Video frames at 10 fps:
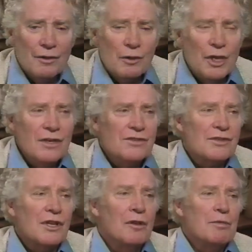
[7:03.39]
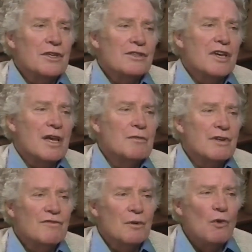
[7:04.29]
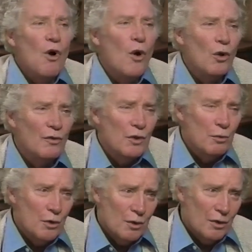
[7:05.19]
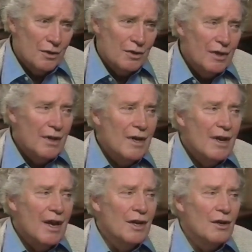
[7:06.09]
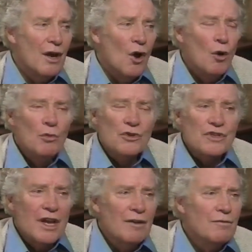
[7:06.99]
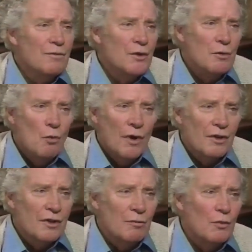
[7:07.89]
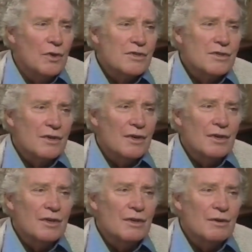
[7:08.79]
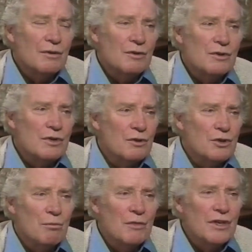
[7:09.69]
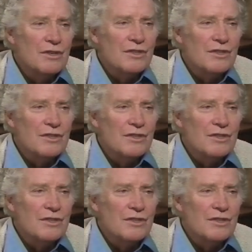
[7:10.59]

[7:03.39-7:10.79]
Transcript: these clippings came in from all over the world, and almost every one of them was a tremendous